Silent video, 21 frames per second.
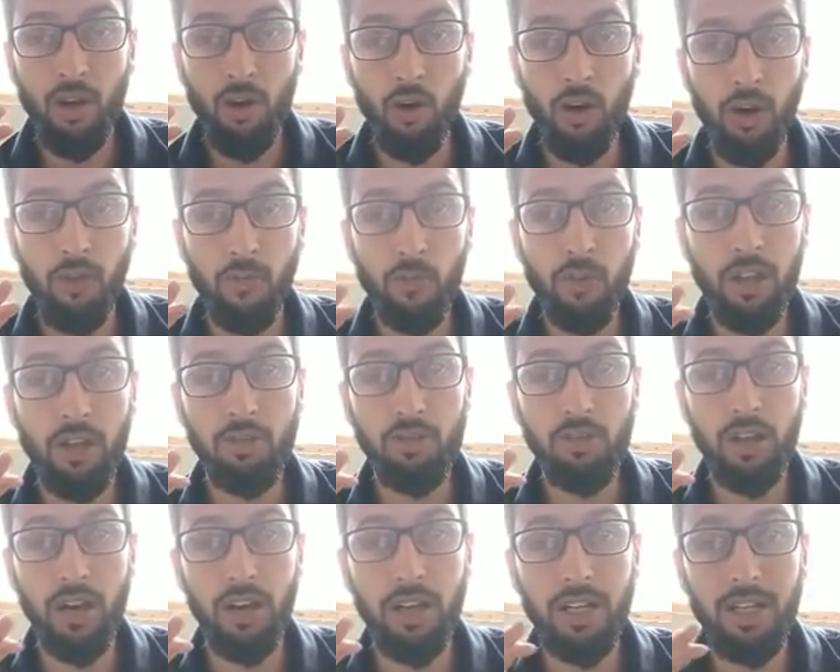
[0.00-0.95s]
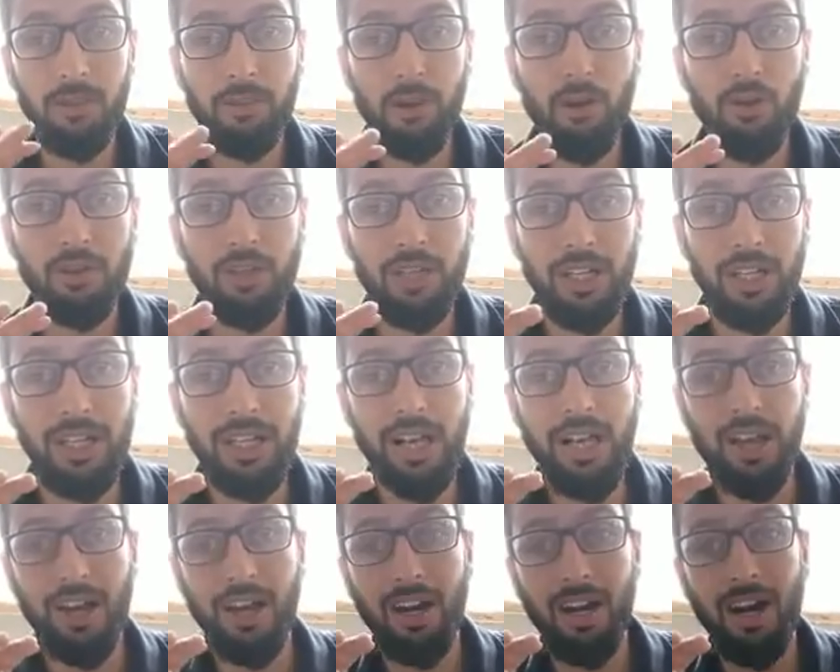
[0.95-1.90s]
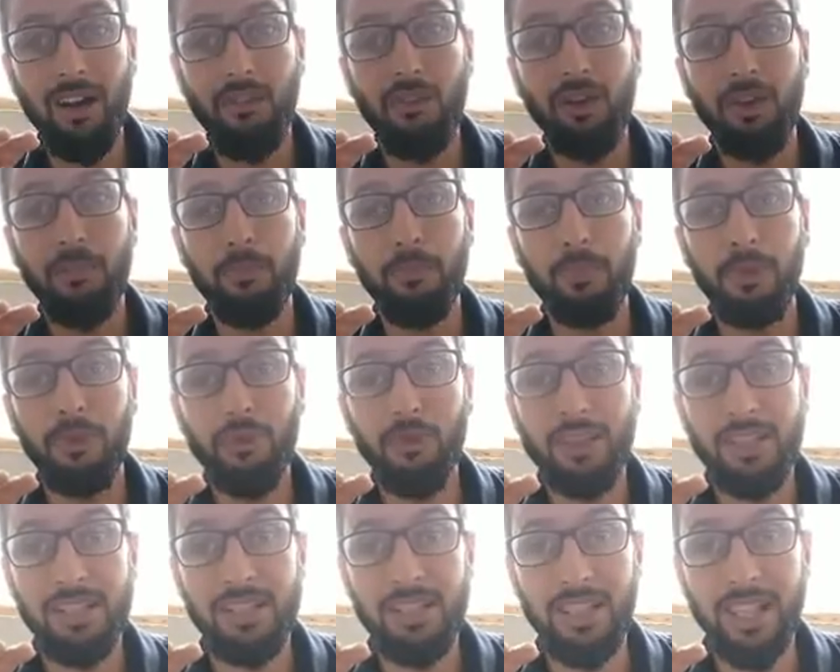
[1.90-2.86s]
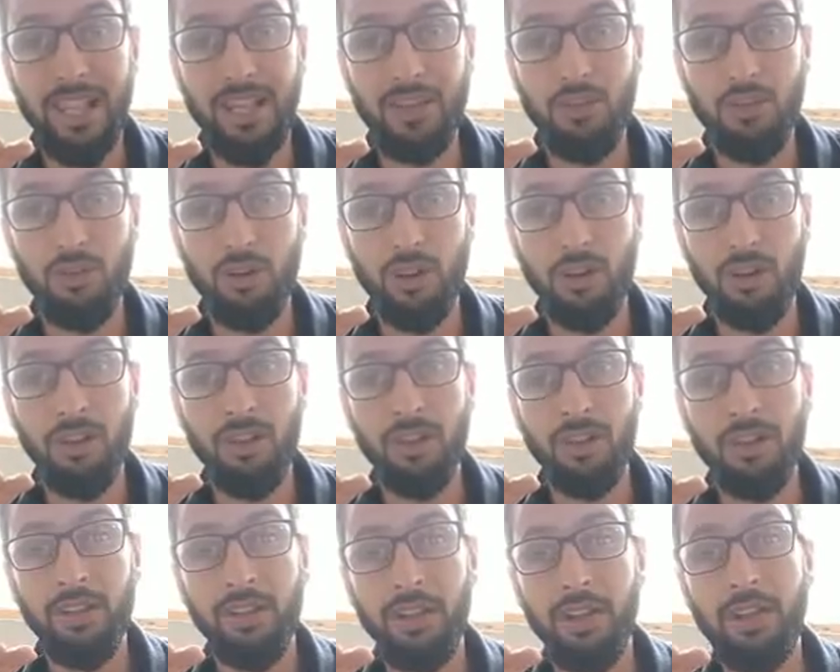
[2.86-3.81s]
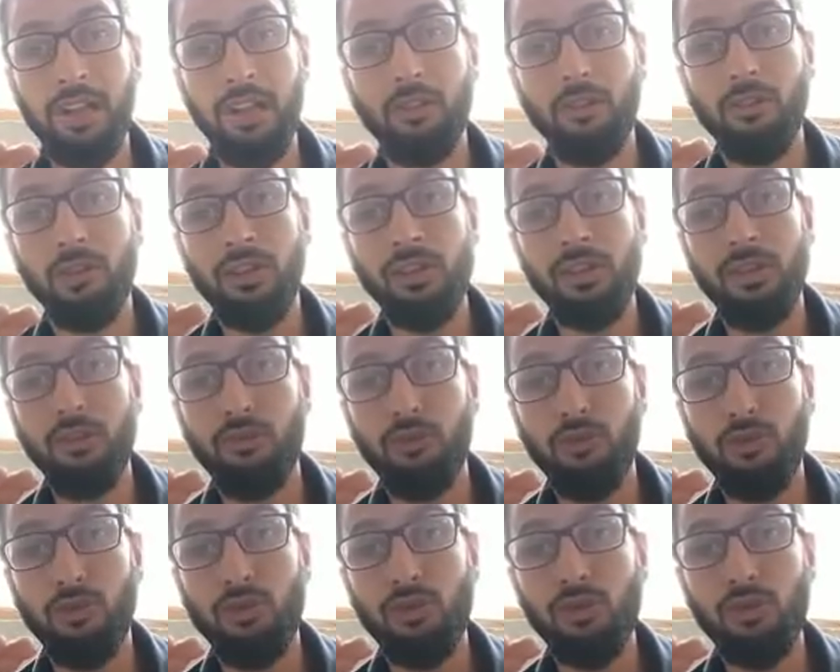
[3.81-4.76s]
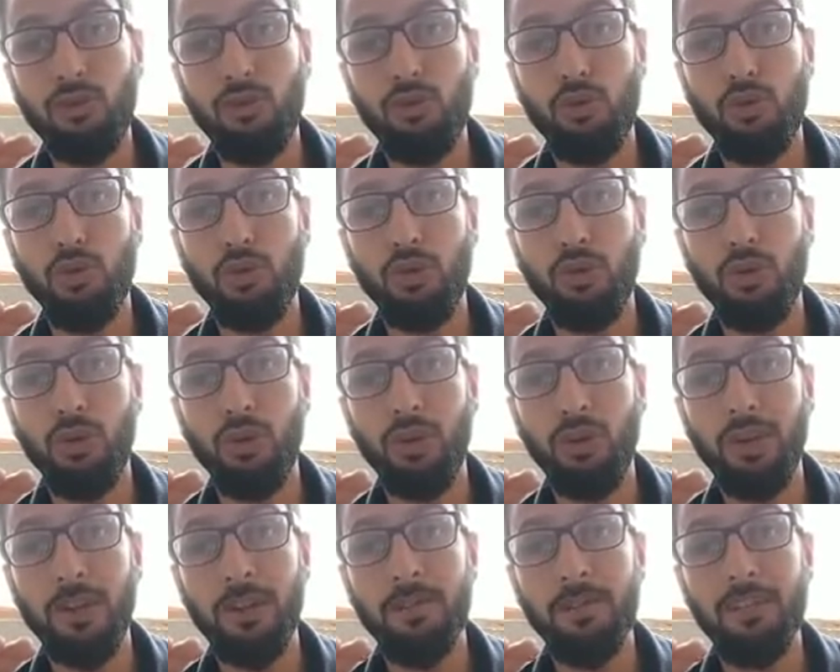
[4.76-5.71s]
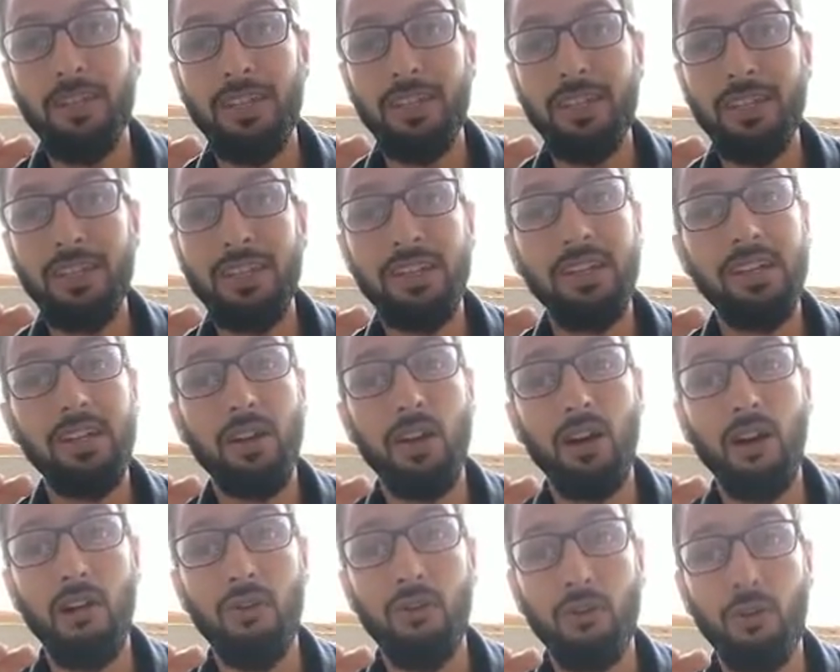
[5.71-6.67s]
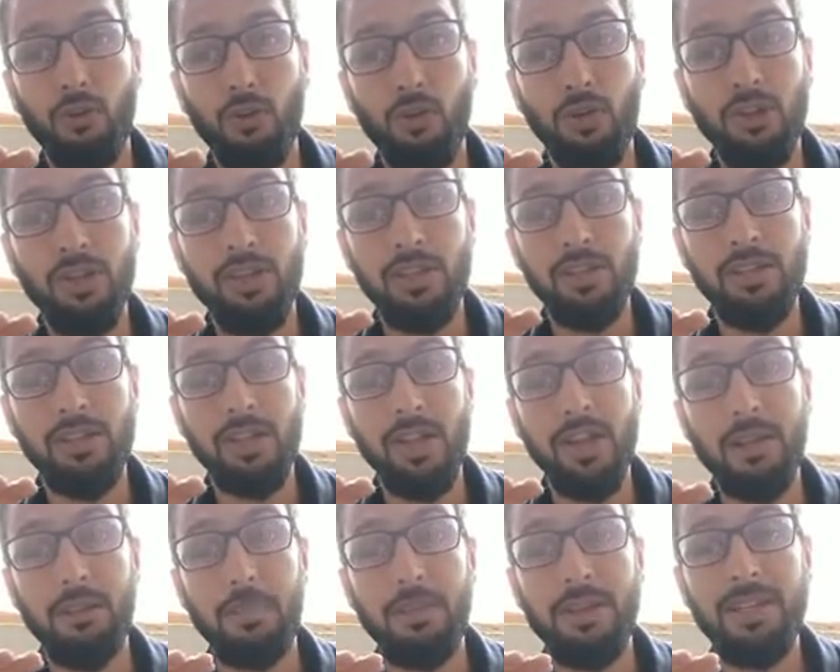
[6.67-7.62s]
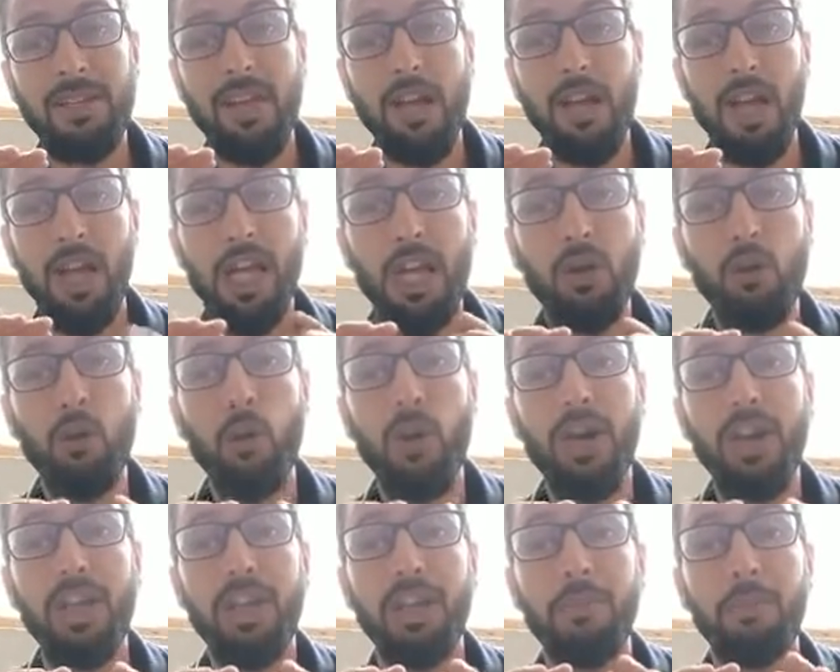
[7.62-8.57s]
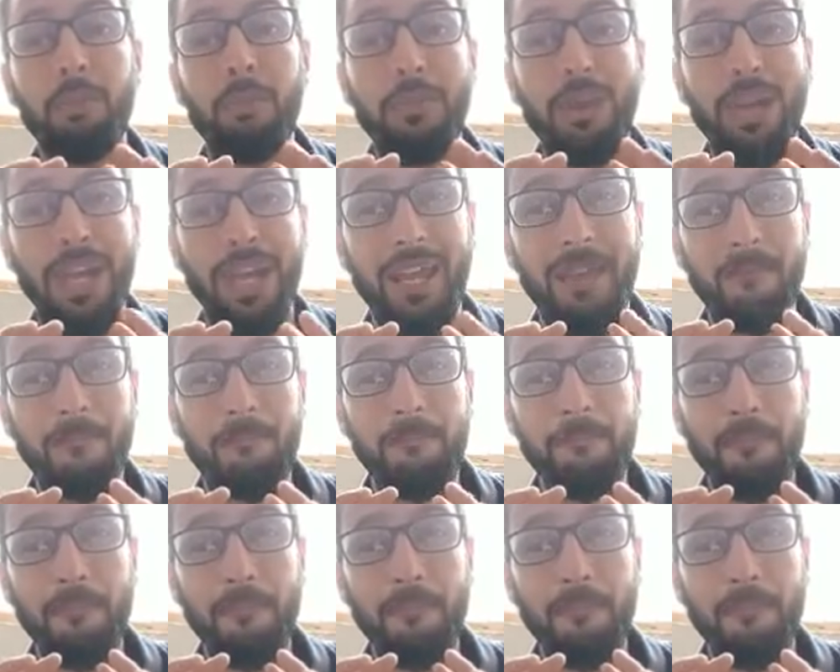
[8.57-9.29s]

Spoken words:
whom we have talked about in our previous lecture, that he was the first who wrote the Sea of Rhodes, means heroic play,